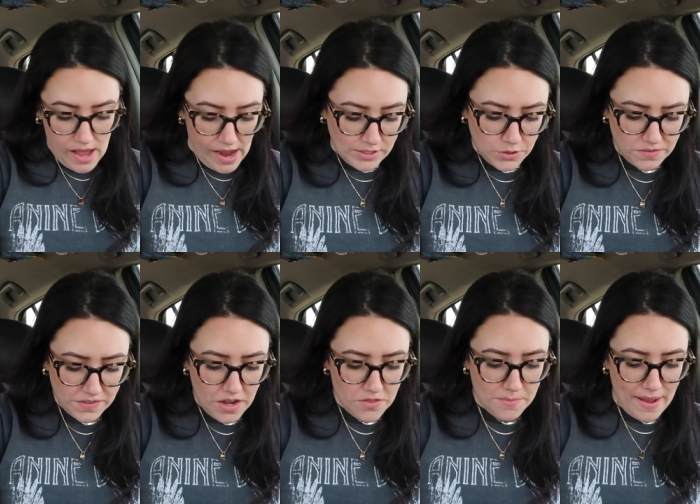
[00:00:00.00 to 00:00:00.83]
I do have
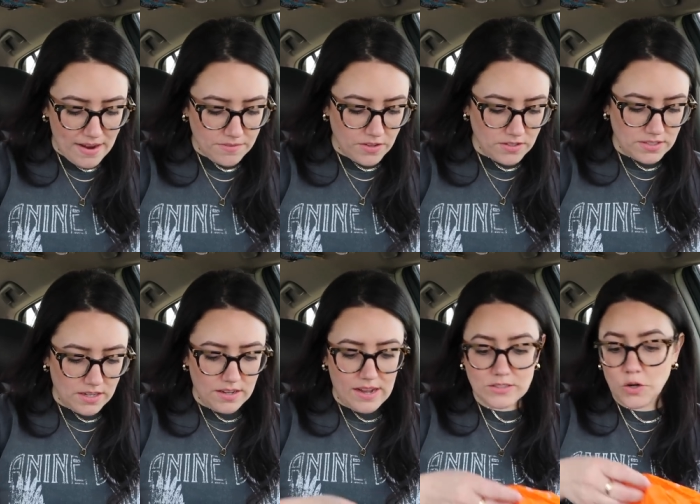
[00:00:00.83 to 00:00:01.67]
another bag of Ulta.
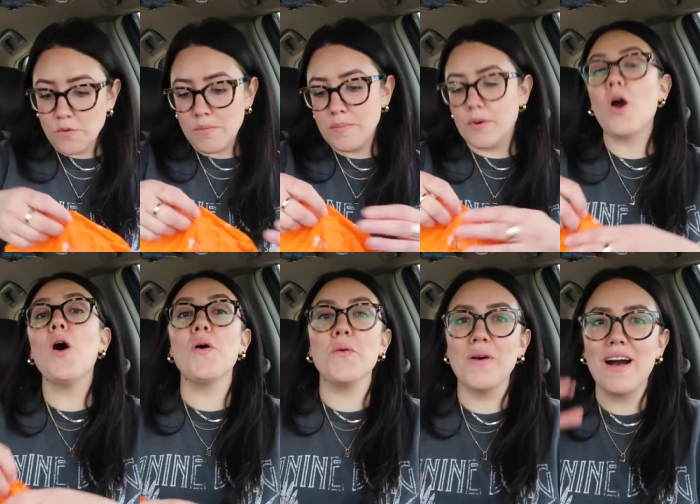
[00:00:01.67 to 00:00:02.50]
I don't remember.
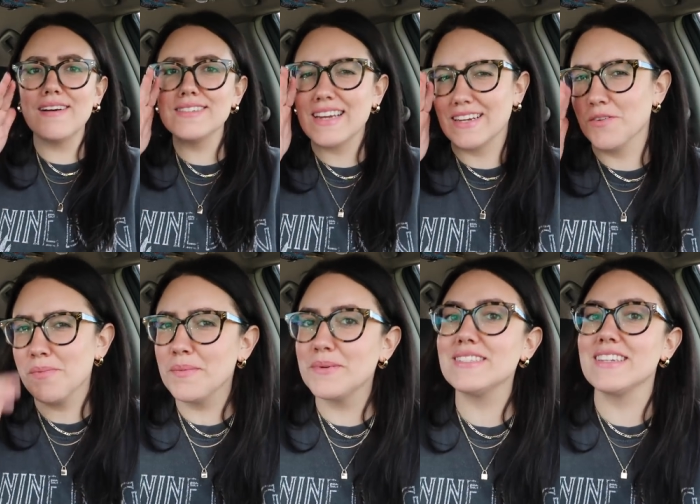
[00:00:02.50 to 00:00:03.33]
Oh, I was like, I don't
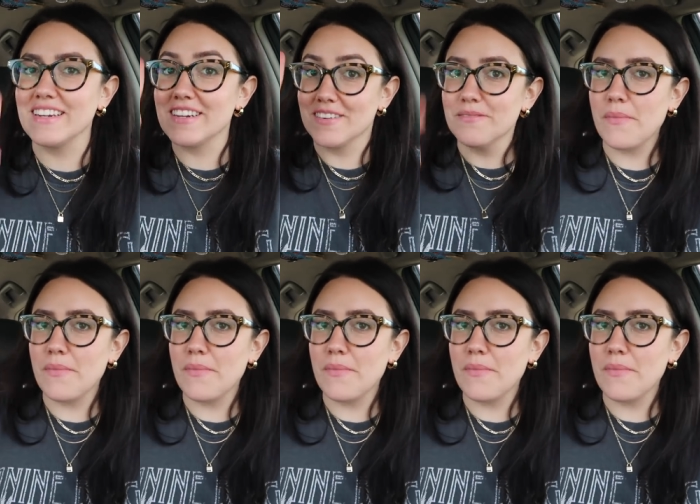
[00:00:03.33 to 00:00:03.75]
remember what's in here.